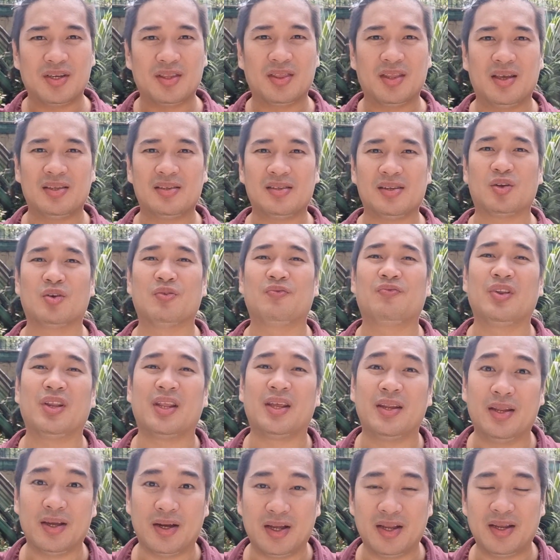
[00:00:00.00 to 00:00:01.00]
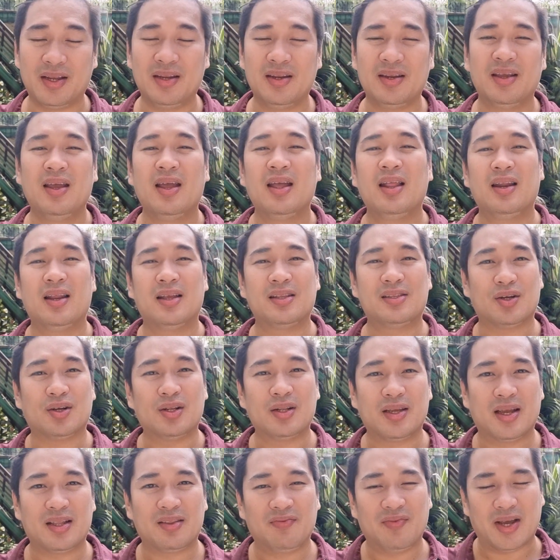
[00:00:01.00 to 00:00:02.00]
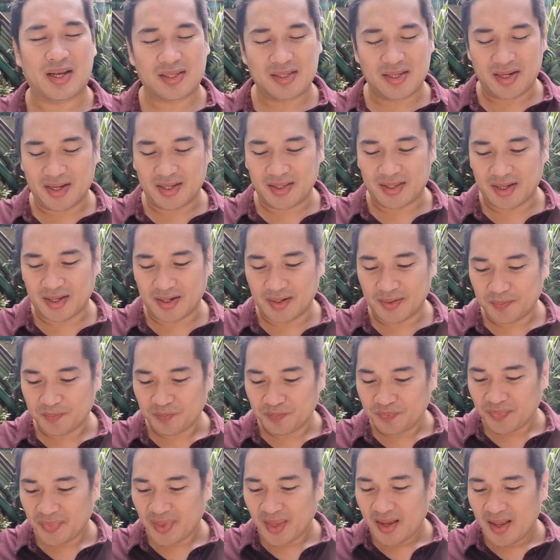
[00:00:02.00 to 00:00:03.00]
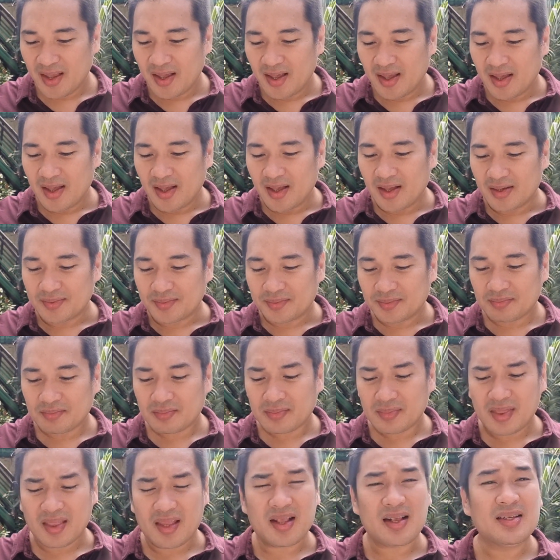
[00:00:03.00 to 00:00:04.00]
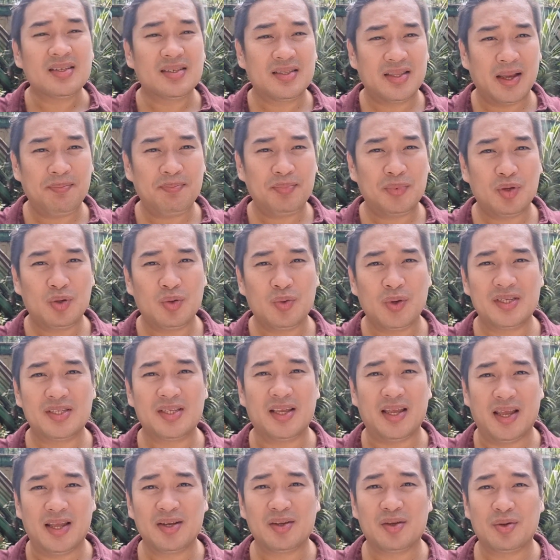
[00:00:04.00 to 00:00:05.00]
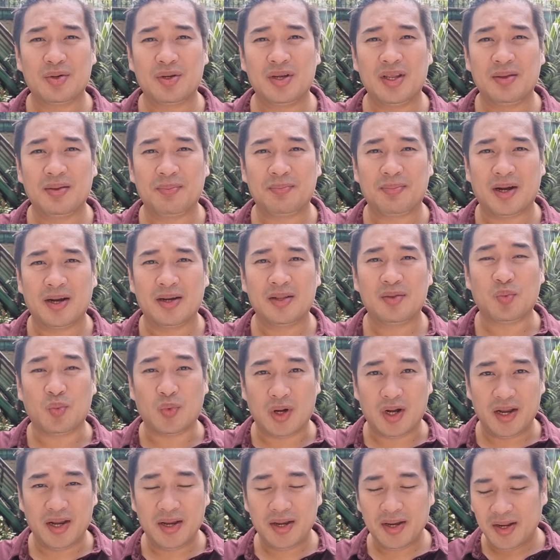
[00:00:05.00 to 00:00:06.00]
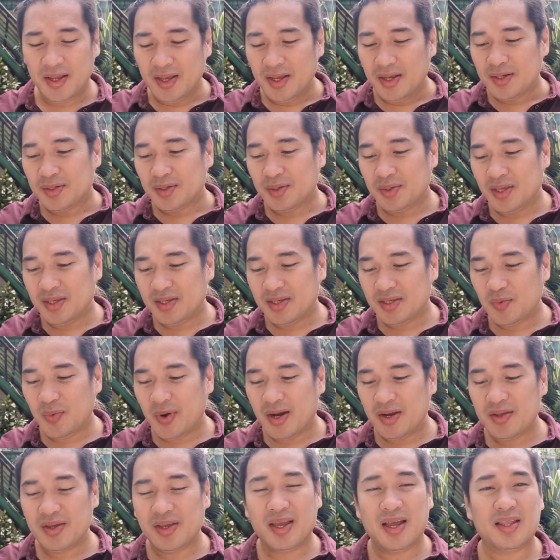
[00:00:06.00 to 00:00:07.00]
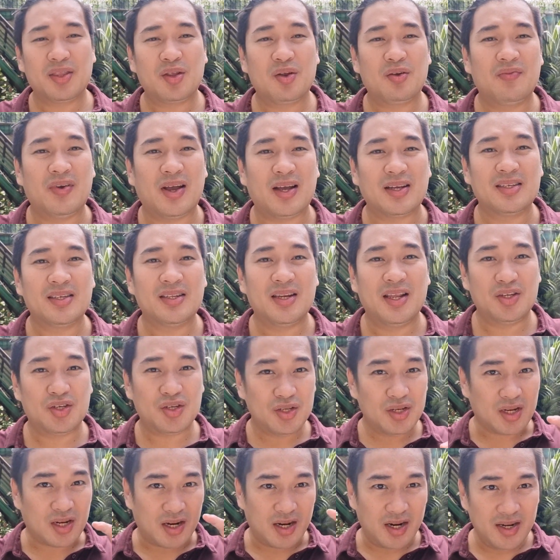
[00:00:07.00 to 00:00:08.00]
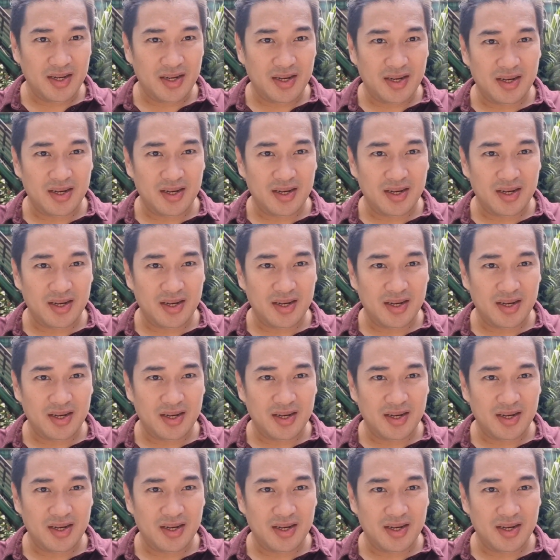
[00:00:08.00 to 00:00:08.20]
this are hopefully done. Let's all get vaccinated. Step 2 is the encoding part 1. So this is where you get your vaccination card.